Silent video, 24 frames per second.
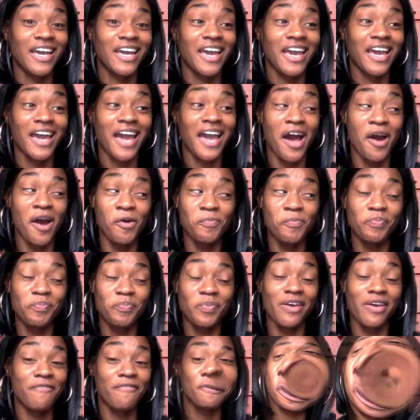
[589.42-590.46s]
help
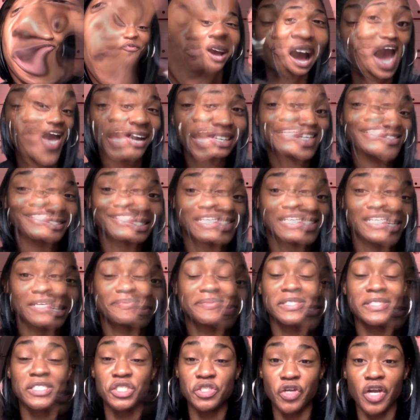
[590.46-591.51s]
give you guys
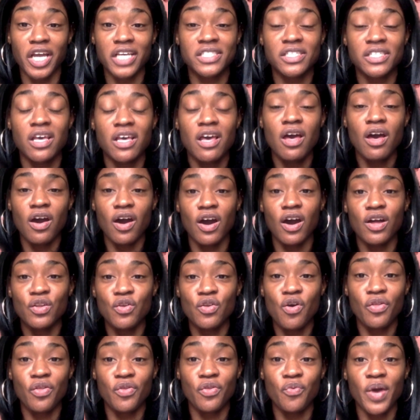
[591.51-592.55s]
tips and tricks
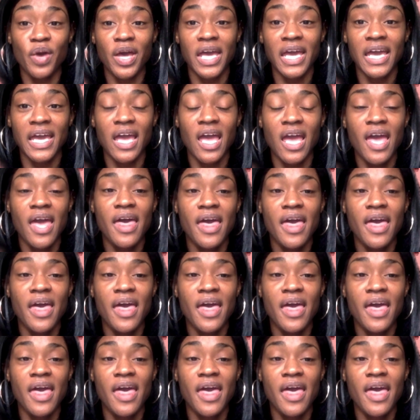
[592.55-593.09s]
along the way